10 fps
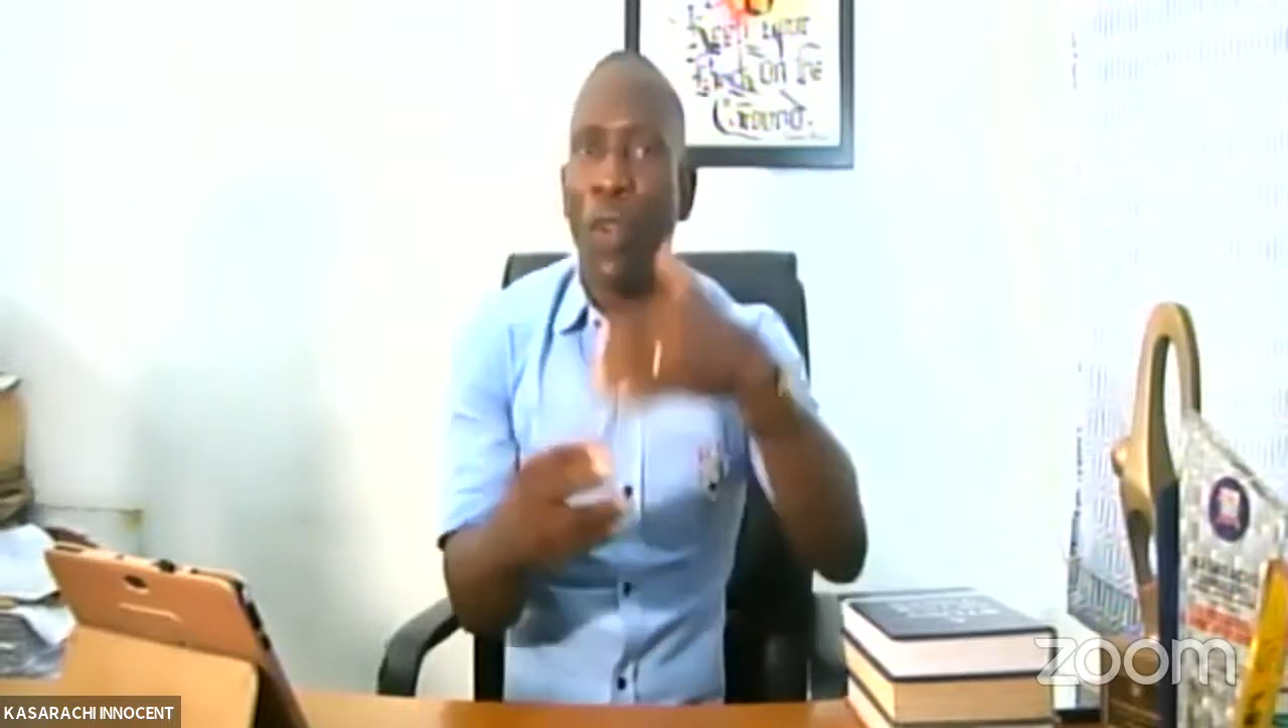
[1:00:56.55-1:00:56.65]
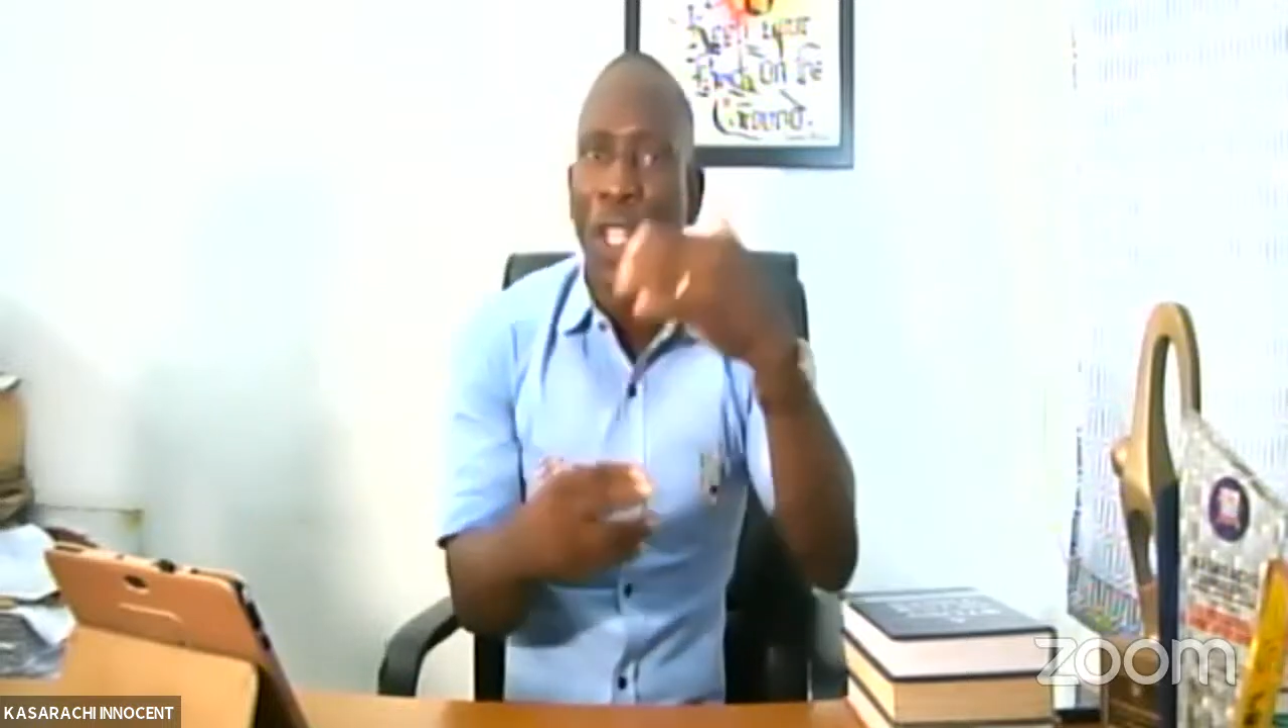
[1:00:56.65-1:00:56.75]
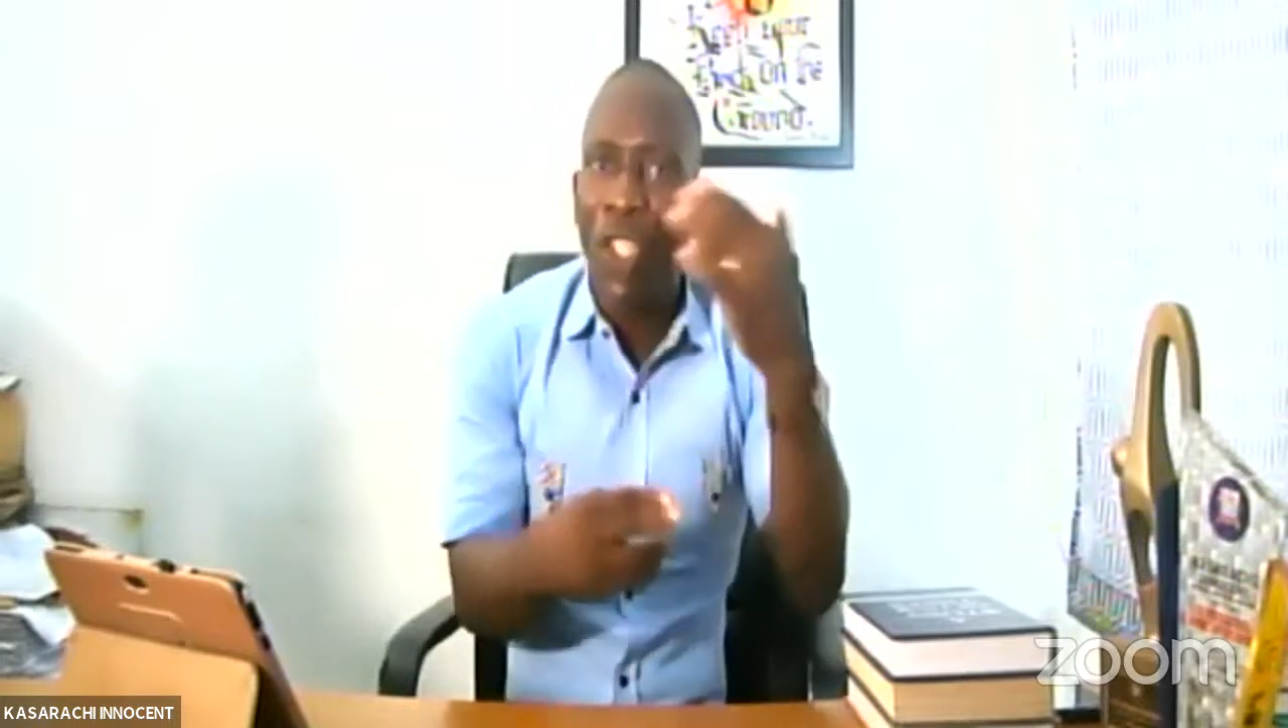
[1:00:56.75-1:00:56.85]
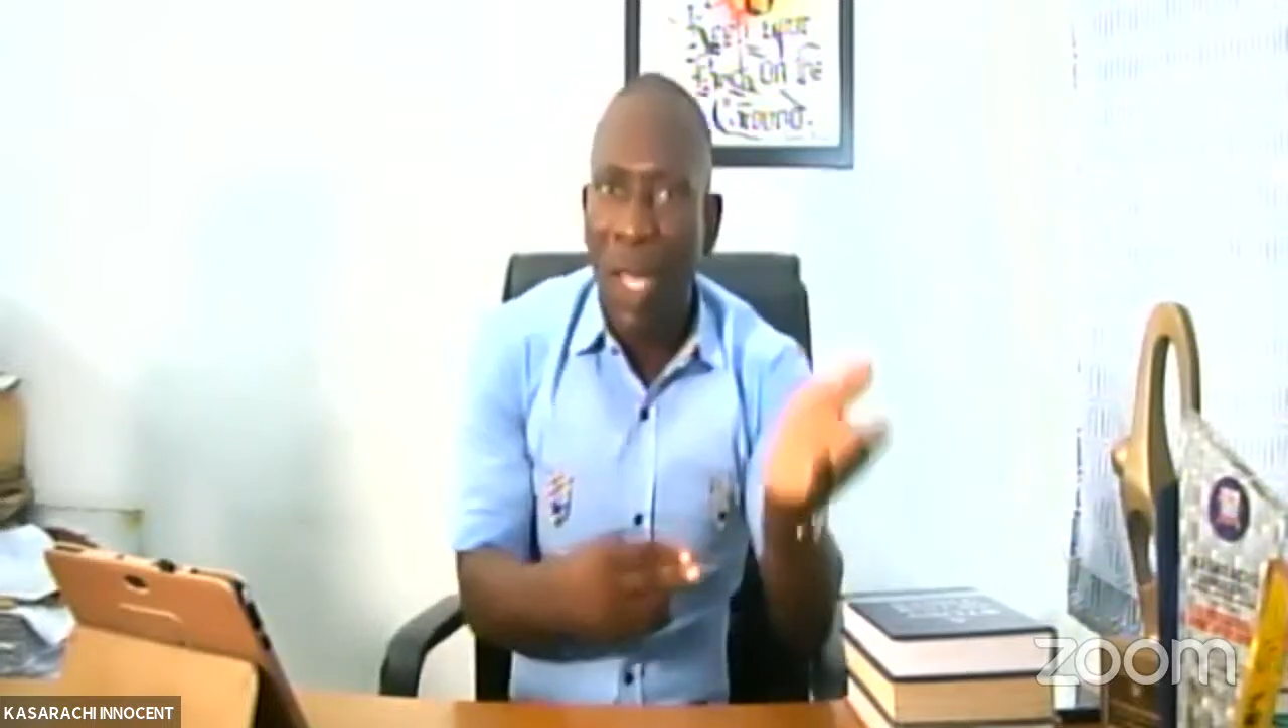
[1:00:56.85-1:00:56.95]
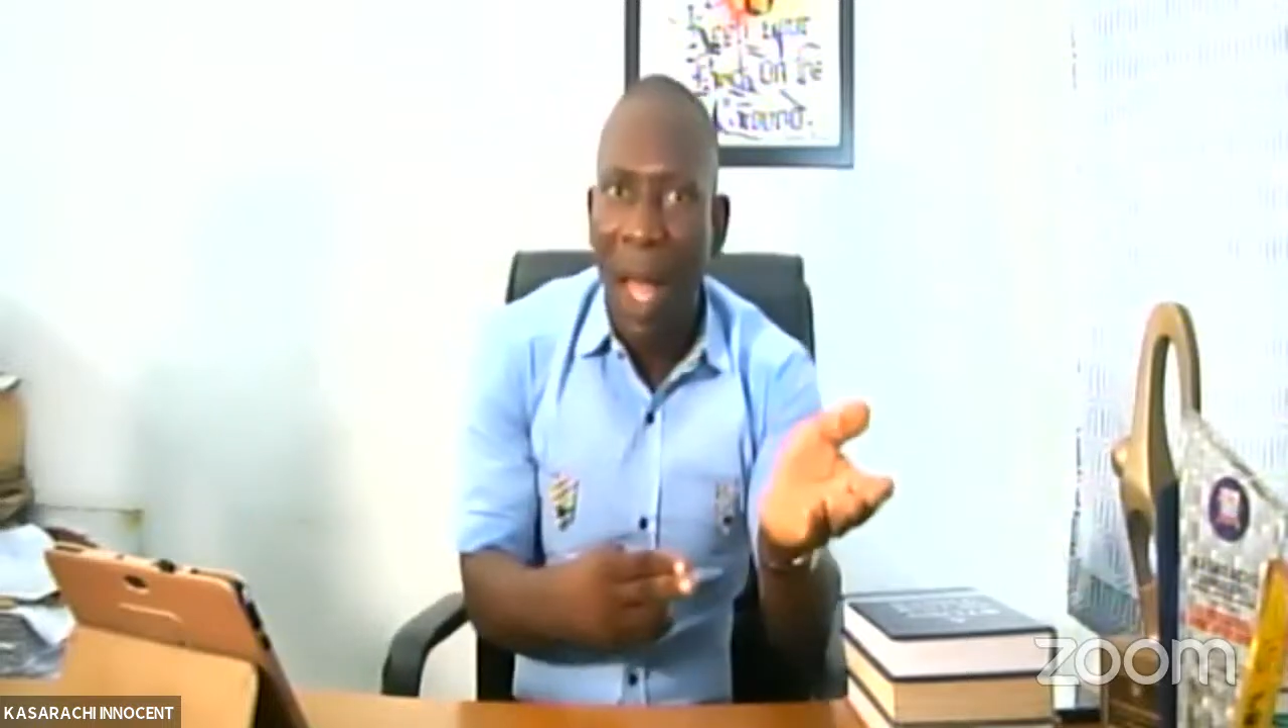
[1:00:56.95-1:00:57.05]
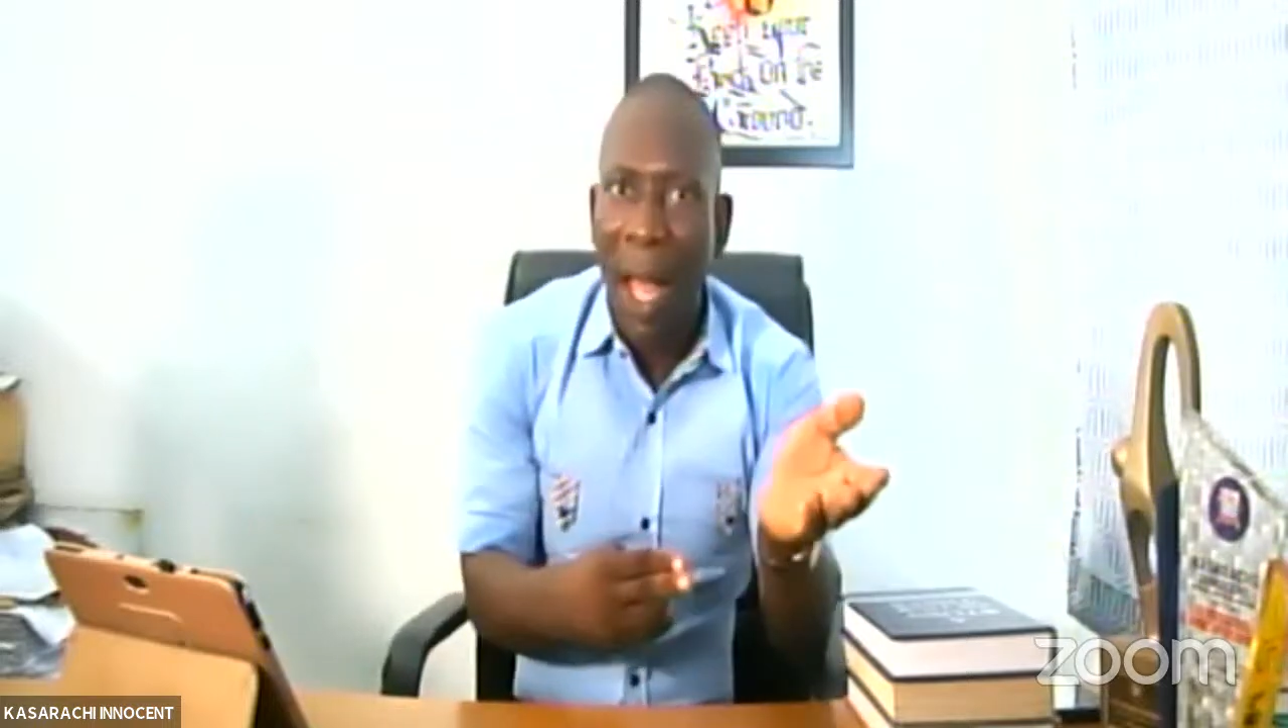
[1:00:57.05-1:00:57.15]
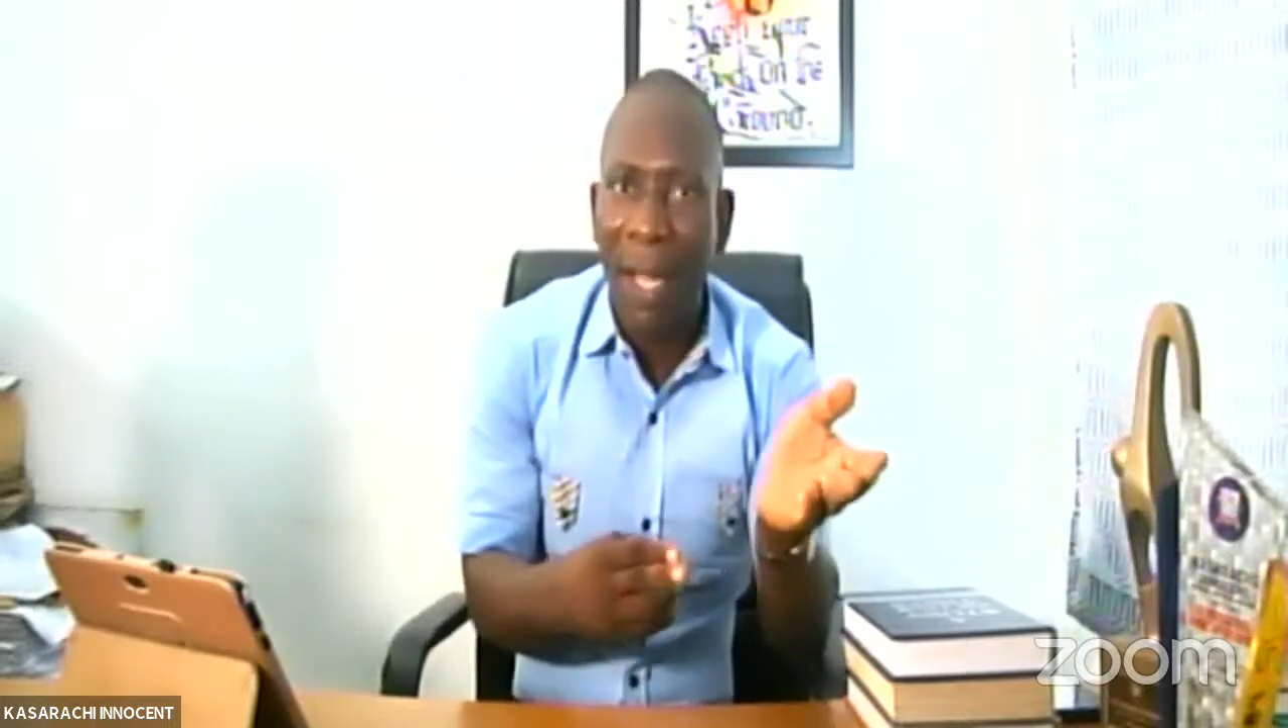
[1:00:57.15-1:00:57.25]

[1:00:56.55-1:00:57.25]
richer than,